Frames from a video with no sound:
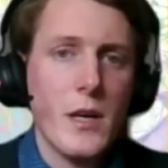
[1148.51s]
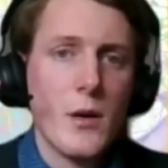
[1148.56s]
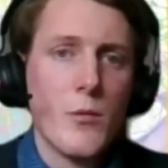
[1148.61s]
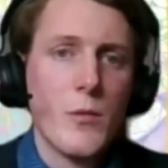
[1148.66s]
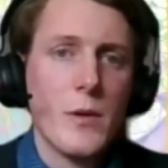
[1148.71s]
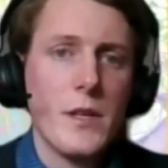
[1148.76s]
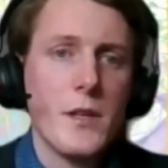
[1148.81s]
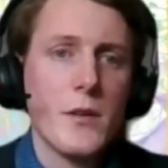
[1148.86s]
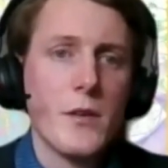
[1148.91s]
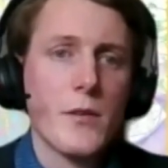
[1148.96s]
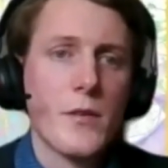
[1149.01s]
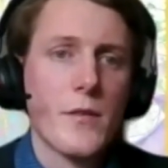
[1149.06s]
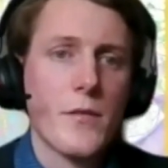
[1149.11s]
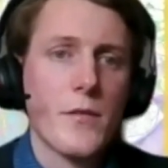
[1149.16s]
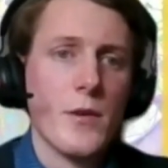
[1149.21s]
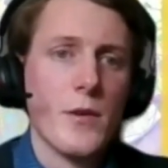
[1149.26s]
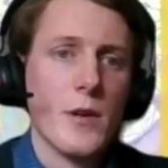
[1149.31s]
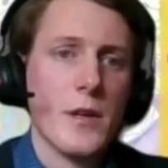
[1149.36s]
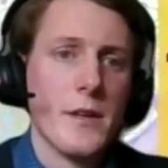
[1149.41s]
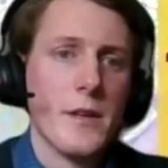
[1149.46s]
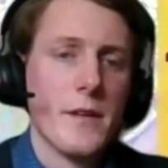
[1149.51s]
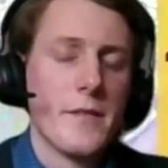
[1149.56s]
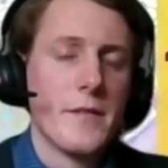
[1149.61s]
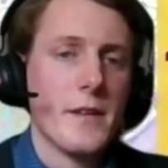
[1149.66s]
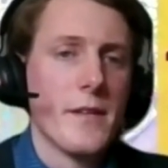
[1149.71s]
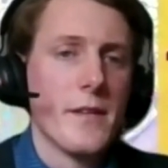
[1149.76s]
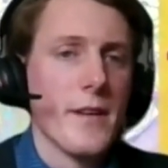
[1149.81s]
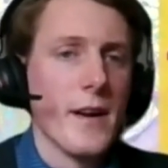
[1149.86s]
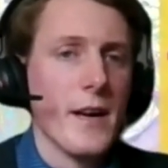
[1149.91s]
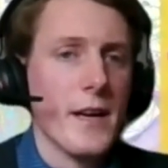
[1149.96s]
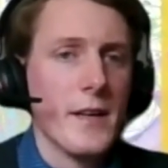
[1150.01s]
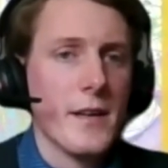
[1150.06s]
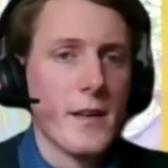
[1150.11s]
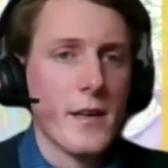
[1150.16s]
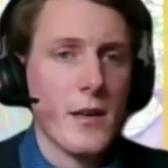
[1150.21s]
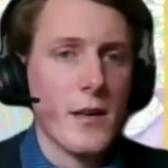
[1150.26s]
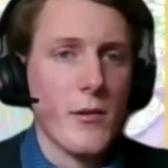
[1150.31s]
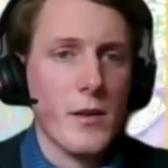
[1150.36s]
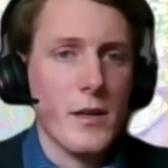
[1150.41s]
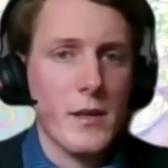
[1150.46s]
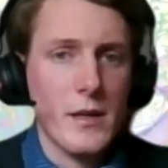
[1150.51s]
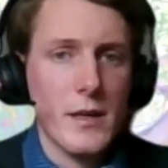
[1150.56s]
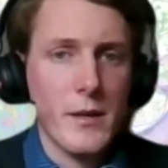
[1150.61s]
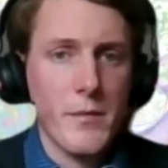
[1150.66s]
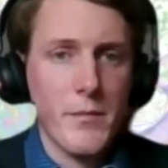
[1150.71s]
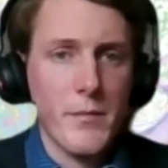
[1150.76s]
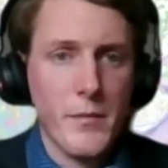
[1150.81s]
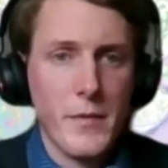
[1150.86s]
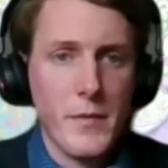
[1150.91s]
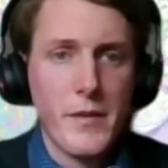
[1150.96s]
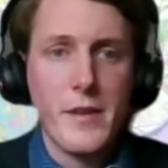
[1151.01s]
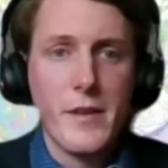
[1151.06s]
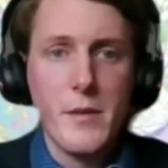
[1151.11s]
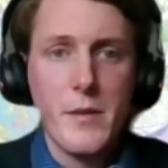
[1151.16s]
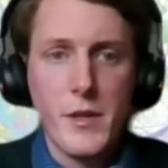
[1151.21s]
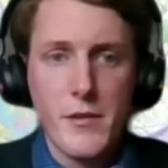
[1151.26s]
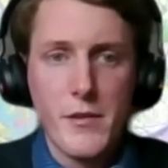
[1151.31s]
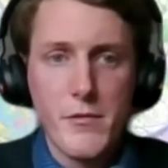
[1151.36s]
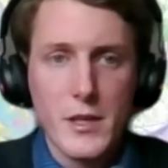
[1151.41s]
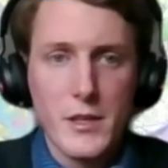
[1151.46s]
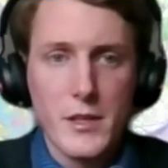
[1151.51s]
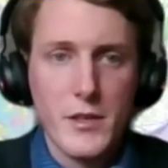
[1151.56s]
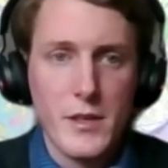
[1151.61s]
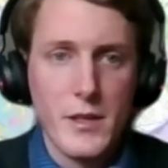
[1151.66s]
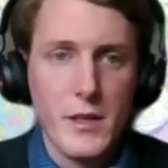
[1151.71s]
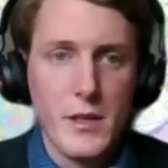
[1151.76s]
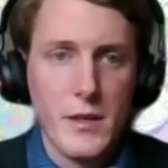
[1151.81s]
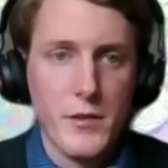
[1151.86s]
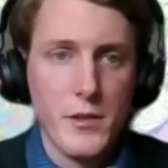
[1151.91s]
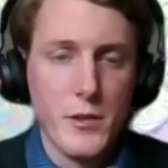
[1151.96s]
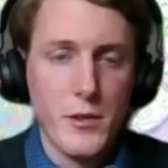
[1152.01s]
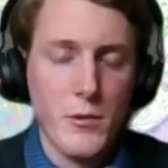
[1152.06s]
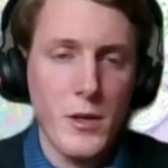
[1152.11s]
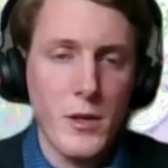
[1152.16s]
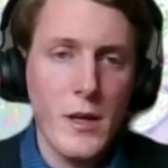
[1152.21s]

we used for designing our semi-structured interview.